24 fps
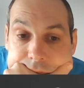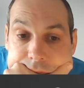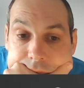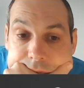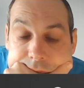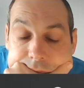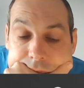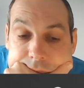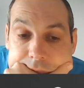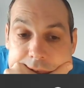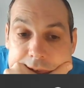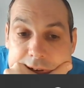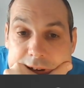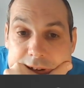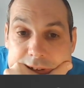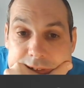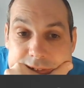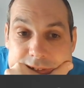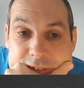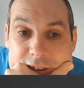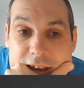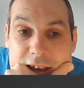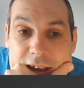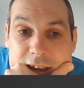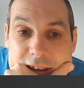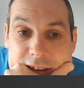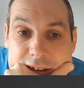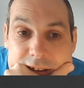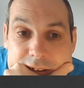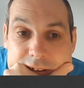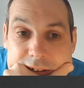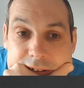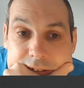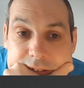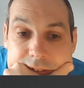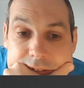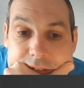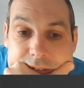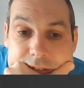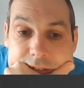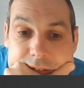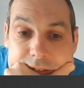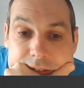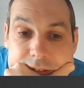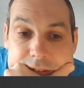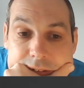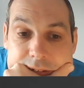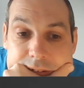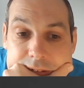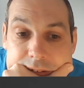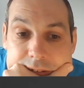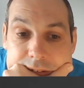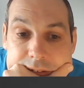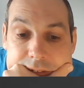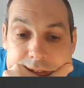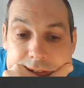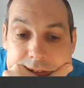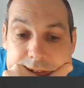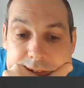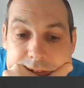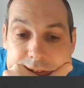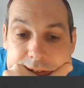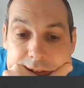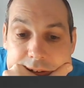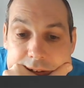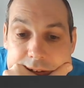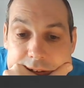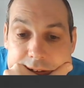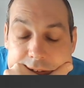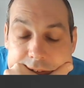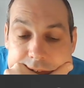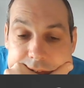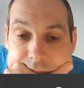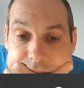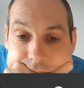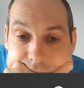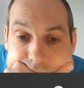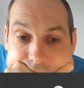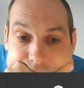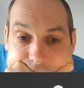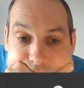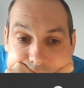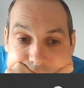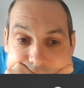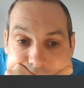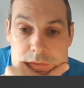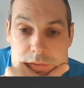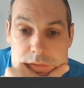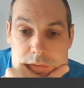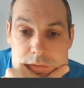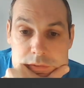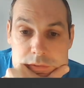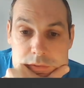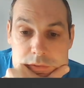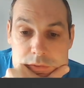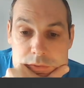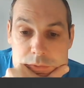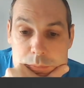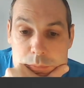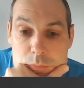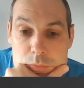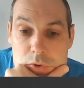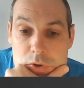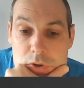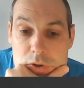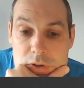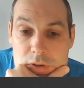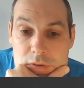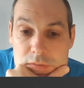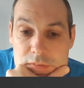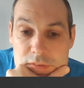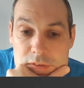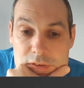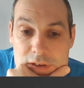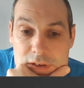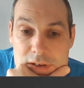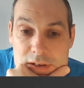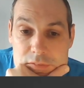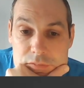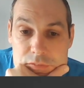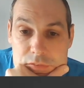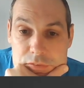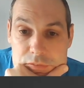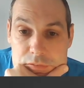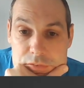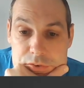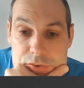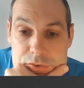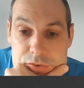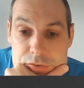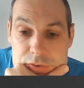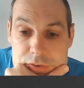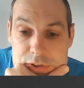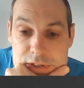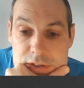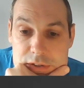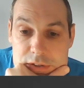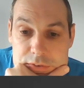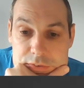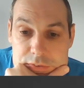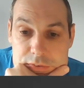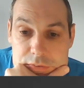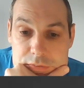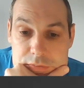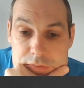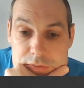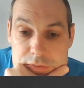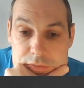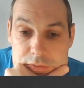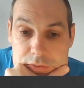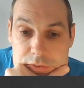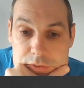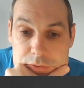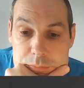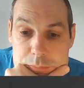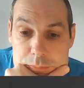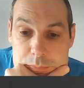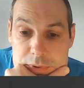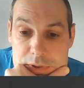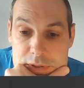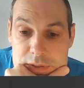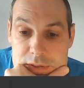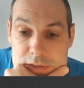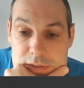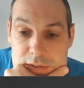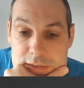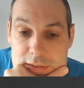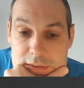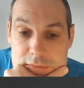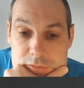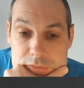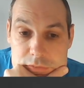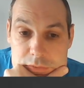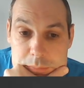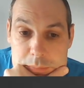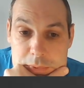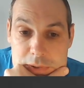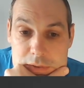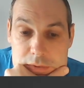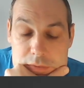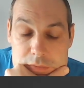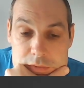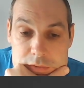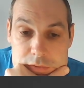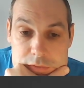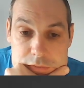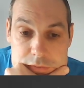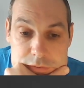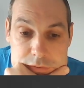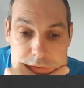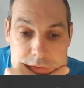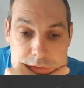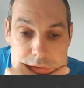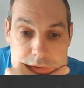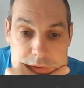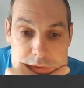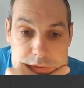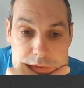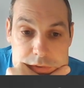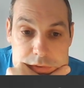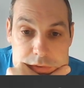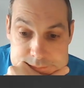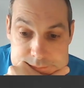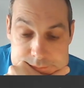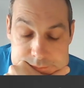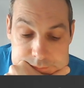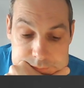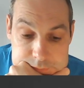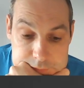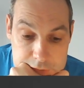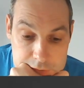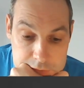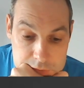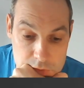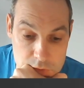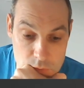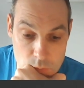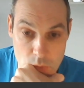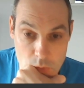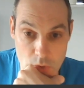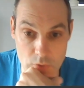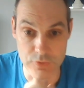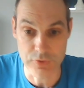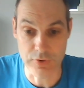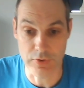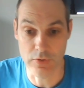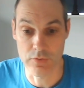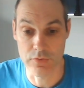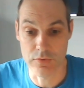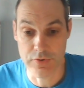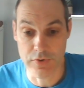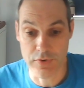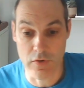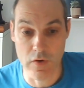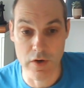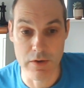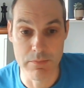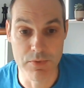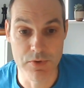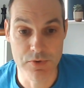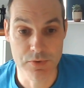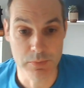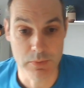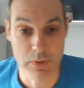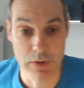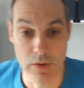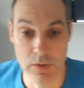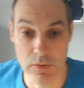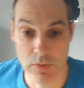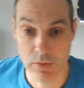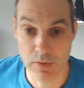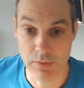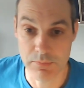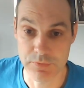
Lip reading: But I could take, and they take. Doesn't work. I think I have to retreat. I don't think I can be clever about this. I've got to watch it on time as well.